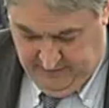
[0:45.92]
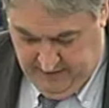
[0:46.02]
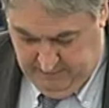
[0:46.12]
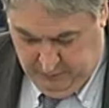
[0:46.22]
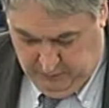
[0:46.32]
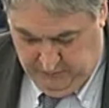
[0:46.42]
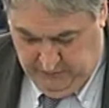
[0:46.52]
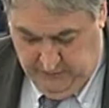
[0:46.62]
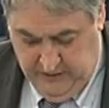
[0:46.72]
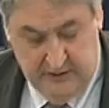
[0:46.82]
very
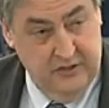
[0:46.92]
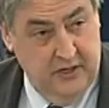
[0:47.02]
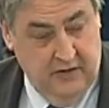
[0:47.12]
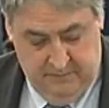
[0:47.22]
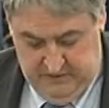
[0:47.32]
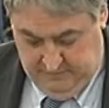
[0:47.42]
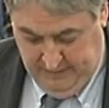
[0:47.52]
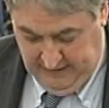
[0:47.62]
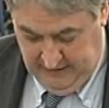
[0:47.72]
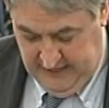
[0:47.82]
important that we urge the government of
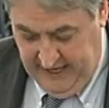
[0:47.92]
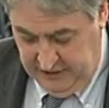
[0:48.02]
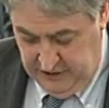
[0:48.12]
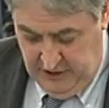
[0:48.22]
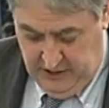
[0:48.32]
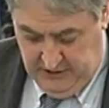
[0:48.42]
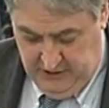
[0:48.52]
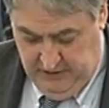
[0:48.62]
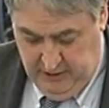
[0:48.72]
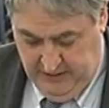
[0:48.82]
Bangladesh
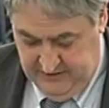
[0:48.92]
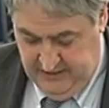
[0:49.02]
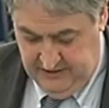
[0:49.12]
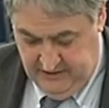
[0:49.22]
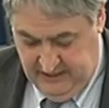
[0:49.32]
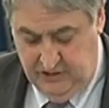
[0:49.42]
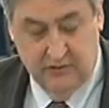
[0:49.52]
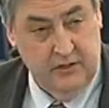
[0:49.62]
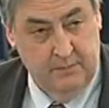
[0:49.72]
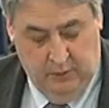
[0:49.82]
to request
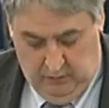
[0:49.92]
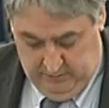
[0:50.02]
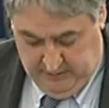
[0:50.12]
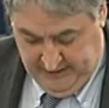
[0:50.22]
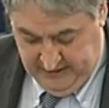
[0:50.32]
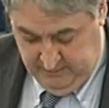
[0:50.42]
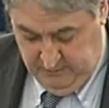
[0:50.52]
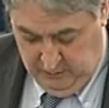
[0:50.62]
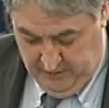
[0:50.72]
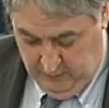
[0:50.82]
international support by
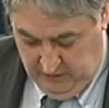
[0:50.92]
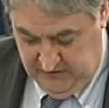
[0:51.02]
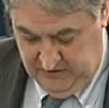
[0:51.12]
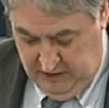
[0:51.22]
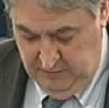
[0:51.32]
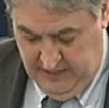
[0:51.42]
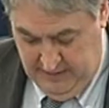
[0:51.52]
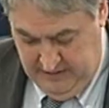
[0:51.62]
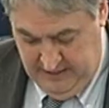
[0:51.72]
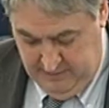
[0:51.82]
exploring what scope
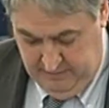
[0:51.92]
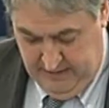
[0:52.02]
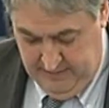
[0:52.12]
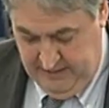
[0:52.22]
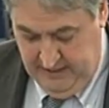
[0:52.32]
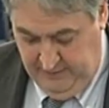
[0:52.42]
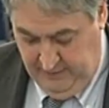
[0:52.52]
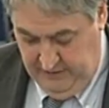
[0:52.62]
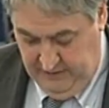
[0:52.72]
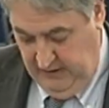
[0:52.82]
there may be
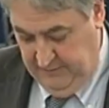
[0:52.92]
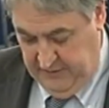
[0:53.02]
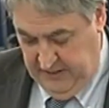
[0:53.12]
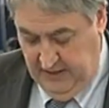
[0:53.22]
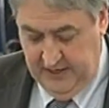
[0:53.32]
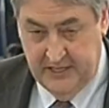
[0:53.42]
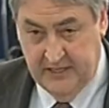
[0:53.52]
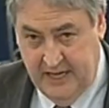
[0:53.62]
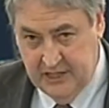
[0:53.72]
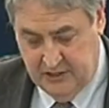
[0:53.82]
for the
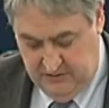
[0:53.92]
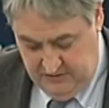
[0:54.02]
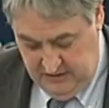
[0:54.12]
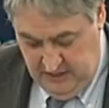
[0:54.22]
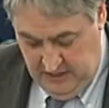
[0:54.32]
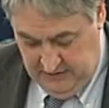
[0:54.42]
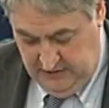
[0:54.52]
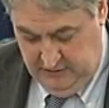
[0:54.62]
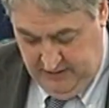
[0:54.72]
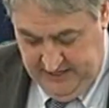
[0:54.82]
United Nations
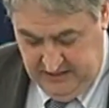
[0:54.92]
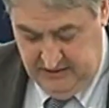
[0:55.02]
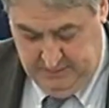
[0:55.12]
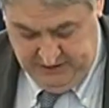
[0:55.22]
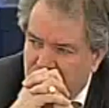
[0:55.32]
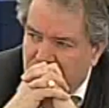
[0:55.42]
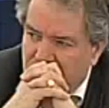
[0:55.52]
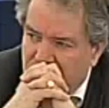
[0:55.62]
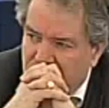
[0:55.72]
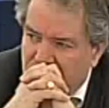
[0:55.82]
to create a special
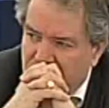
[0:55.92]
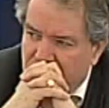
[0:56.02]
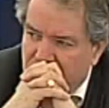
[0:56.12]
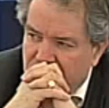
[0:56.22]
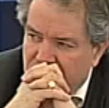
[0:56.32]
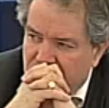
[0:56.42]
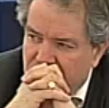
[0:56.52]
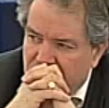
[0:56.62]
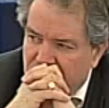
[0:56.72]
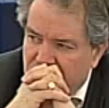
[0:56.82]
international criminal
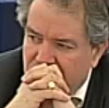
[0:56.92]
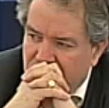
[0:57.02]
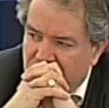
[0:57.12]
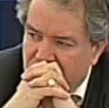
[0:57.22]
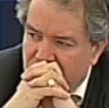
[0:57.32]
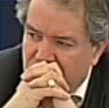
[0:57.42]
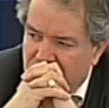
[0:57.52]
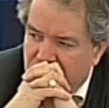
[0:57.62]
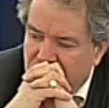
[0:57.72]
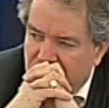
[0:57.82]
tribunal. That
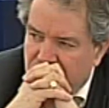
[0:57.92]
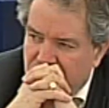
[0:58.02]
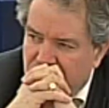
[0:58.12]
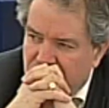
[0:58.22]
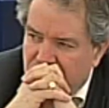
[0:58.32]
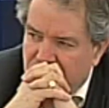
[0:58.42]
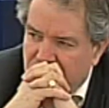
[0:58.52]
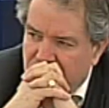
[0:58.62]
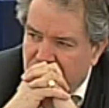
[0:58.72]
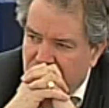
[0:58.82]
way, all
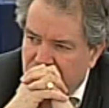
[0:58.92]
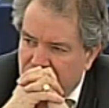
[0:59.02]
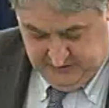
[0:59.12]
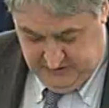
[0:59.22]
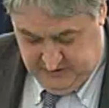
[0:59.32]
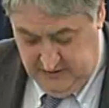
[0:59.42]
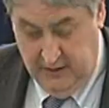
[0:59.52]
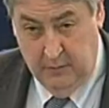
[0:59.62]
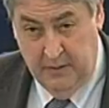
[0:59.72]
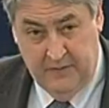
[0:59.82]
will have confidence that
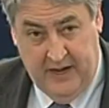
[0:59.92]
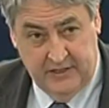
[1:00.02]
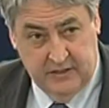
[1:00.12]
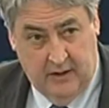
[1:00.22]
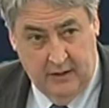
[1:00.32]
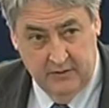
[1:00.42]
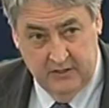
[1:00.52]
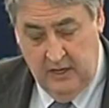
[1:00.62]
there will be fair trials.